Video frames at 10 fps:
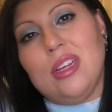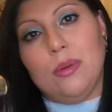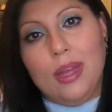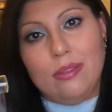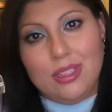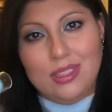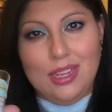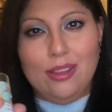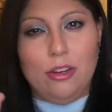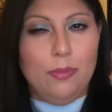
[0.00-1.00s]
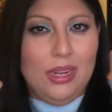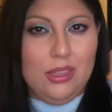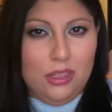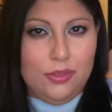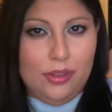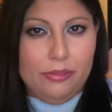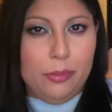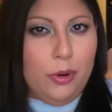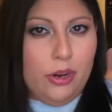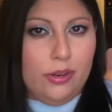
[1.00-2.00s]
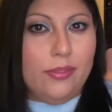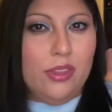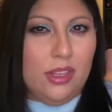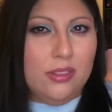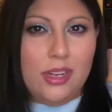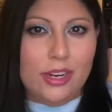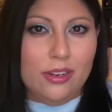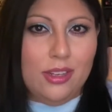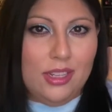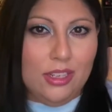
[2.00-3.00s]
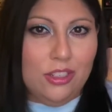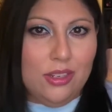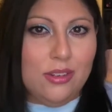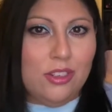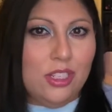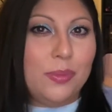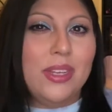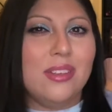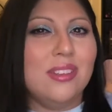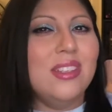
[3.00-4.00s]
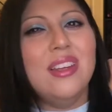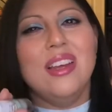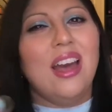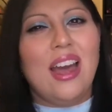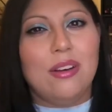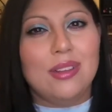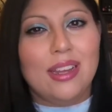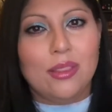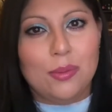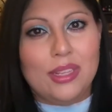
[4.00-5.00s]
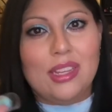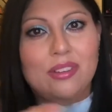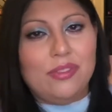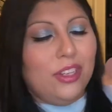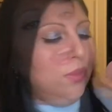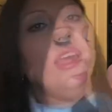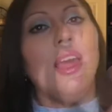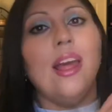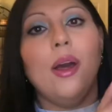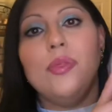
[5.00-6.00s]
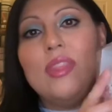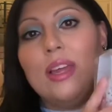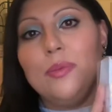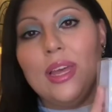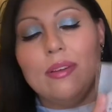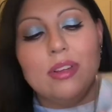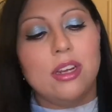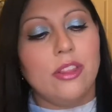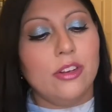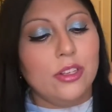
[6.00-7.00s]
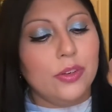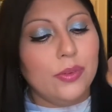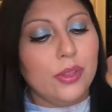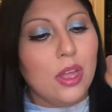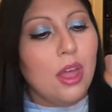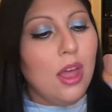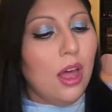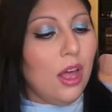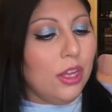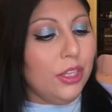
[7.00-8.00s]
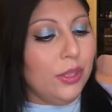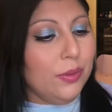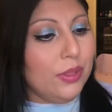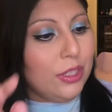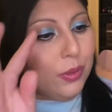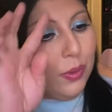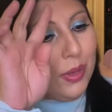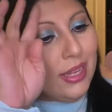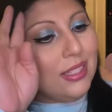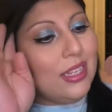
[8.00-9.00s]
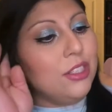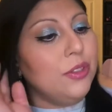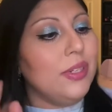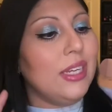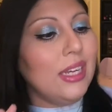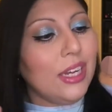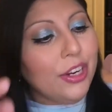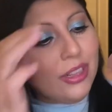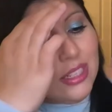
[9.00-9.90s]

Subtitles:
I will have to say, they're my least favorite part of the entire collection, just because I don't like the way they feel. Then we have another little cute little accessory here.